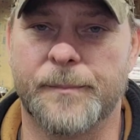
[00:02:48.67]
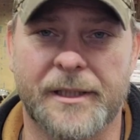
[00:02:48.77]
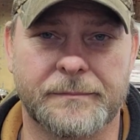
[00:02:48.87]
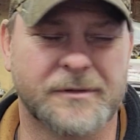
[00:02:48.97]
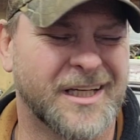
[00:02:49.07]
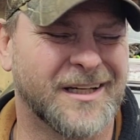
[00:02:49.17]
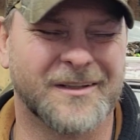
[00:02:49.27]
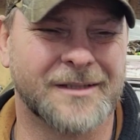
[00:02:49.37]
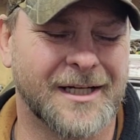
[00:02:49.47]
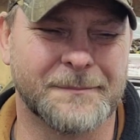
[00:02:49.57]
big,
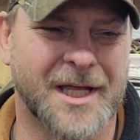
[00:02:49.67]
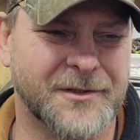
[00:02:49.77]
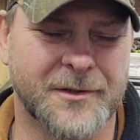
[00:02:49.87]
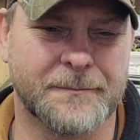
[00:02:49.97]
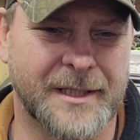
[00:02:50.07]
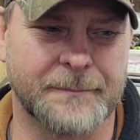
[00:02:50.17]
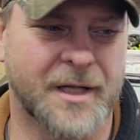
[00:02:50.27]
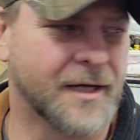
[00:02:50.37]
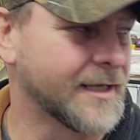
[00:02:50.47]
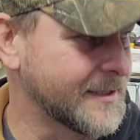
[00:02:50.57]
no, I'm not doing big
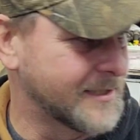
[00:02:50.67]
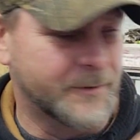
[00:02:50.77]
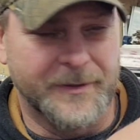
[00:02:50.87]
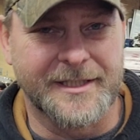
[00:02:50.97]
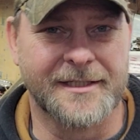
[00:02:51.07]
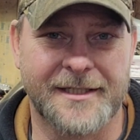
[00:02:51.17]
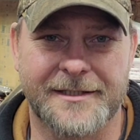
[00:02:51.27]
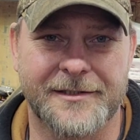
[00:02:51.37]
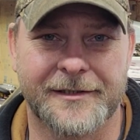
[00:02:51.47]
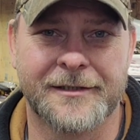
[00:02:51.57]
block. I seen what they
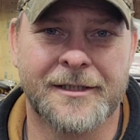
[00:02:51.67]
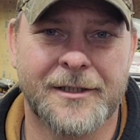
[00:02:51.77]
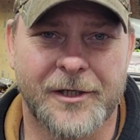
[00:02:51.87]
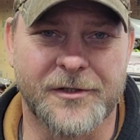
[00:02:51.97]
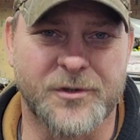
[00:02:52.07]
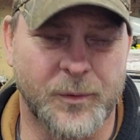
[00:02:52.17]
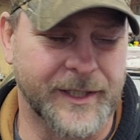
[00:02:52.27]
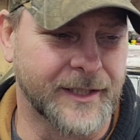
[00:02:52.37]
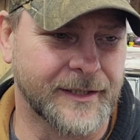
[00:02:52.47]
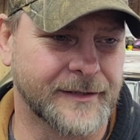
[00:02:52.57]
did to her
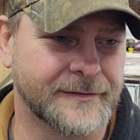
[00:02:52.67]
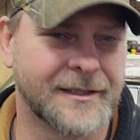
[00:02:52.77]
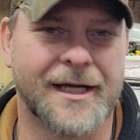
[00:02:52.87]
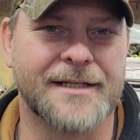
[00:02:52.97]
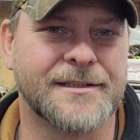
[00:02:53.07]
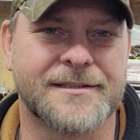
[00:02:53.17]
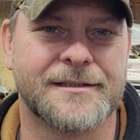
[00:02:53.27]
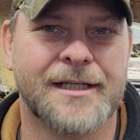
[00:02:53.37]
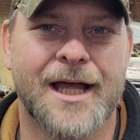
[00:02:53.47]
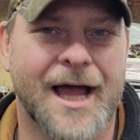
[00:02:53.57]
twin, and I
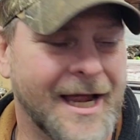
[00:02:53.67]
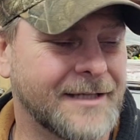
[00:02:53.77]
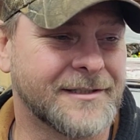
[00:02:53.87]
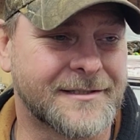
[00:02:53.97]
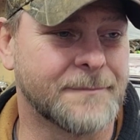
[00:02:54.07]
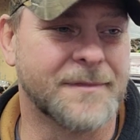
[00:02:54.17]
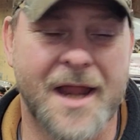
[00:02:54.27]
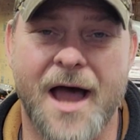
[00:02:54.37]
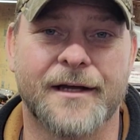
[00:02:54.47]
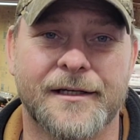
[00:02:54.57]
just am
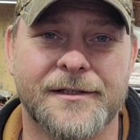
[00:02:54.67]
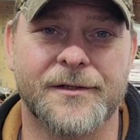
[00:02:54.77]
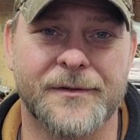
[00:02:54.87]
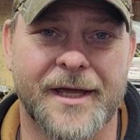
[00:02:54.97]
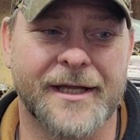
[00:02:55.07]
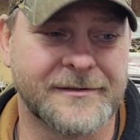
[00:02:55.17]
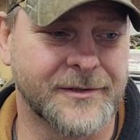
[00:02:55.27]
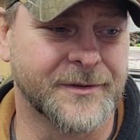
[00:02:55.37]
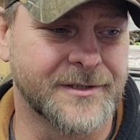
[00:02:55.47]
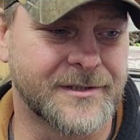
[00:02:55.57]
not going to do that
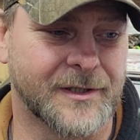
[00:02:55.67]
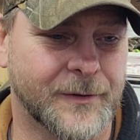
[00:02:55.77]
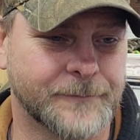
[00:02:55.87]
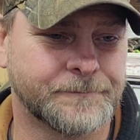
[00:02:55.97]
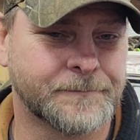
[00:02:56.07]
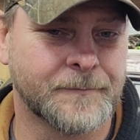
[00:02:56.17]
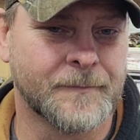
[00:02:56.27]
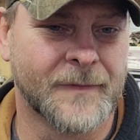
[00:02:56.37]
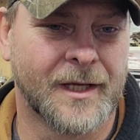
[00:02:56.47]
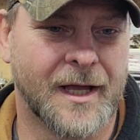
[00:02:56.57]
to her. So,
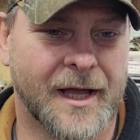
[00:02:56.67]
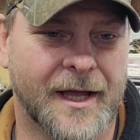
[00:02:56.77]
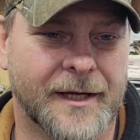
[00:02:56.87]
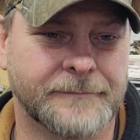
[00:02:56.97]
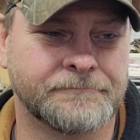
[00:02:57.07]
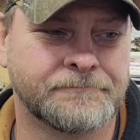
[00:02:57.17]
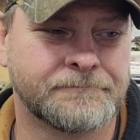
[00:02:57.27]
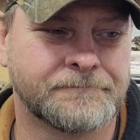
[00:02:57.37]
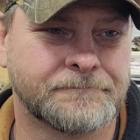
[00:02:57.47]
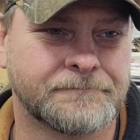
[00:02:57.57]
but
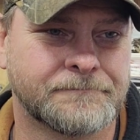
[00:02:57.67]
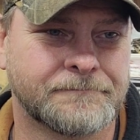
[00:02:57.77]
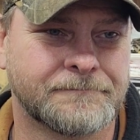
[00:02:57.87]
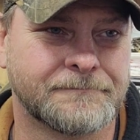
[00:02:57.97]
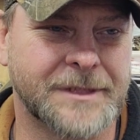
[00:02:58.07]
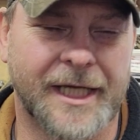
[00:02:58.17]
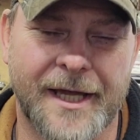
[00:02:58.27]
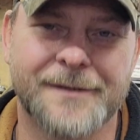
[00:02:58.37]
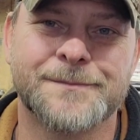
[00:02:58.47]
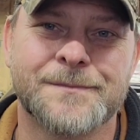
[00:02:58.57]

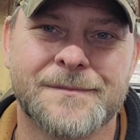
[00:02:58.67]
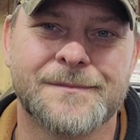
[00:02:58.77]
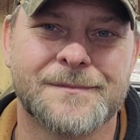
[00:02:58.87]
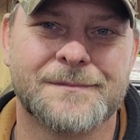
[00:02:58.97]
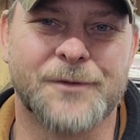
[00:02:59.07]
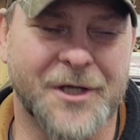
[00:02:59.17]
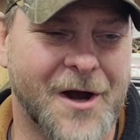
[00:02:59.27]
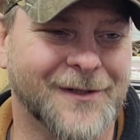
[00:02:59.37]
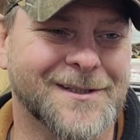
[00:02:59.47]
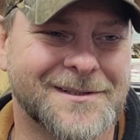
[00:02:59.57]
yeah,
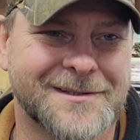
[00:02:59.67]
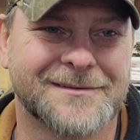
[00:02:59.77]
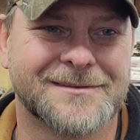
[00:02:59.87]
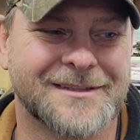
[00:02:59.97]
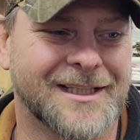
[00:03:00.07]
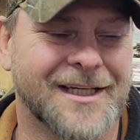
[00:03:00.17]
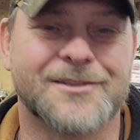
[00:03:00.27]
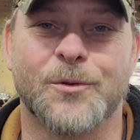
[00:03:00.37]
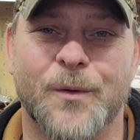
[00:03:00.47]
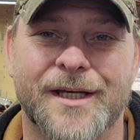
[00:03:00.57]
regardless,
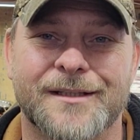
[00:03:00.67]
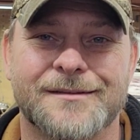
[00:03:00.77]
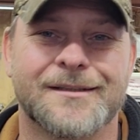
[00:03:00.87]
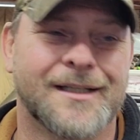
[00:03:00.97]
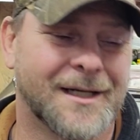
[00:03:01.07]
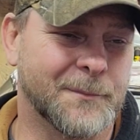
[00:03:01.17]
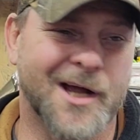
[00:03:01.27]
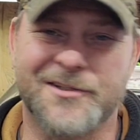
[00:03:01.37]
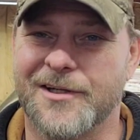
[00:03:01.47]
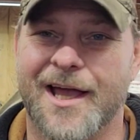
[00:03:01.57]
it's a win.
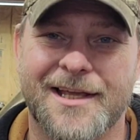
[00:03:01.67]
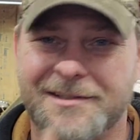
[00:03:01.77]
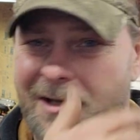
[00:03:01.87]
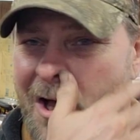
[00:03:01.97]
Brought you guys